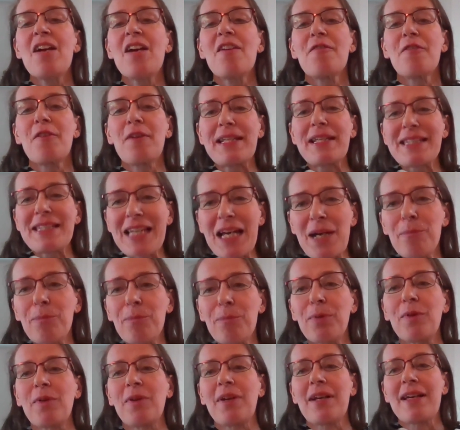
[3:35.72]
For
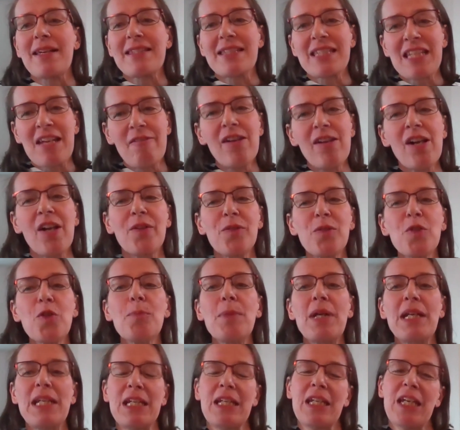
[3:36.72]
example, several new
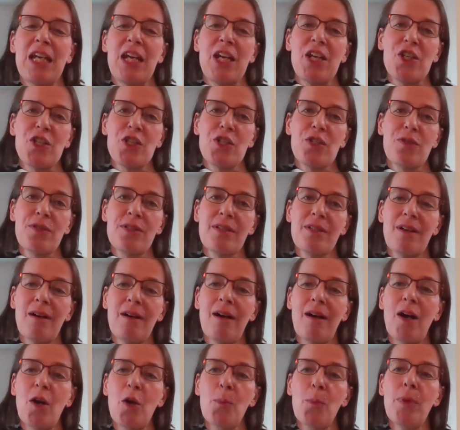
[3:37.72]
medications
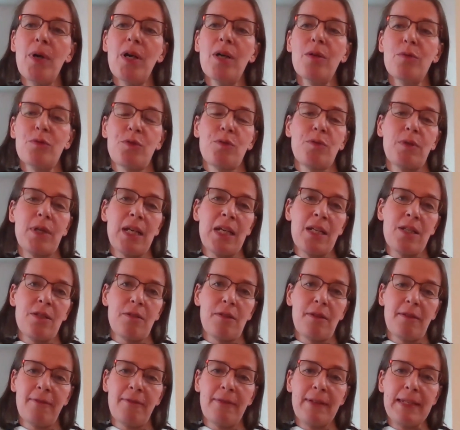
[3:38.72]
are about to enter
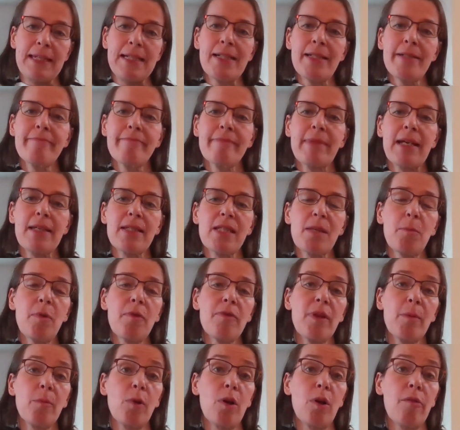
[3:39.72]
the field, and some of
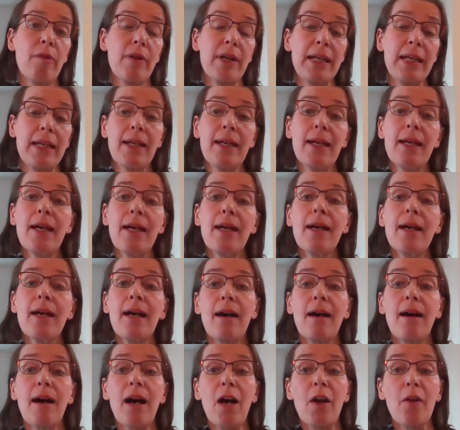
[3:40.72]
them already
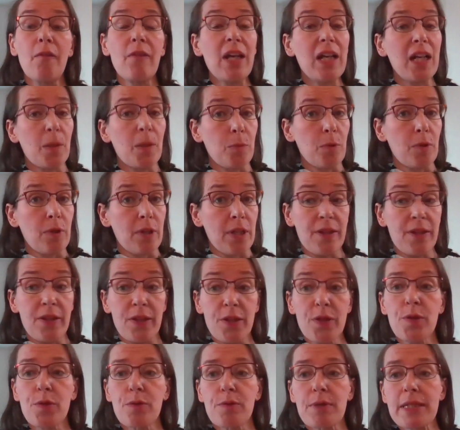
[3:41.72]
are available in the
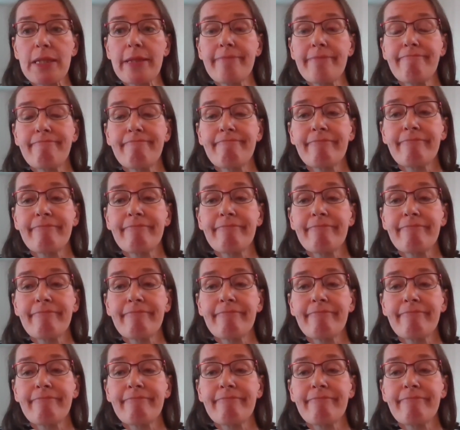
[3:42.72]
US.